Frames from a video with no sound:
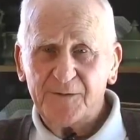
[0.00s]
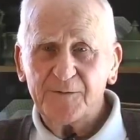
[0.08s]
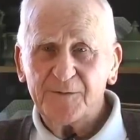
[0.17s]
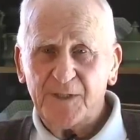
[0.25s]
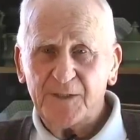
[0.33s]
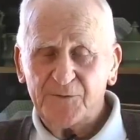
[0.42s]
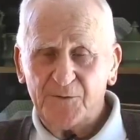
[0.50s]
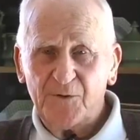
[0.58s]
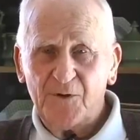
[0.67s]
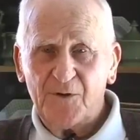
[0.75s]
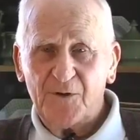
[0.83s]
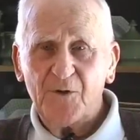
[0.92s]
not too
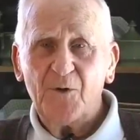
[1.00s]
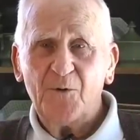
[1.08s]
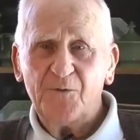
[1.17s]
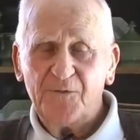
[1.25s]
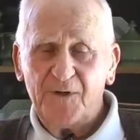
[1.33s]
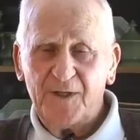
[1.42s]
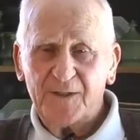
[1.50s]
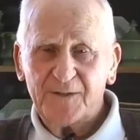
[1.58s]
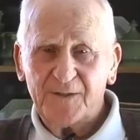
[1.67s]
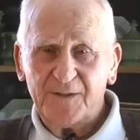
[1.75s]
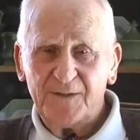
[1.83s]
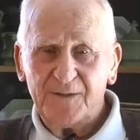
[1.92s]
long ago, in
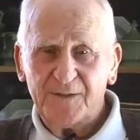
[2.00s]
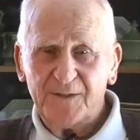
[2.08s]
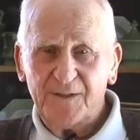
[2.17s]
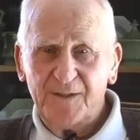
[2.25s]
fact, and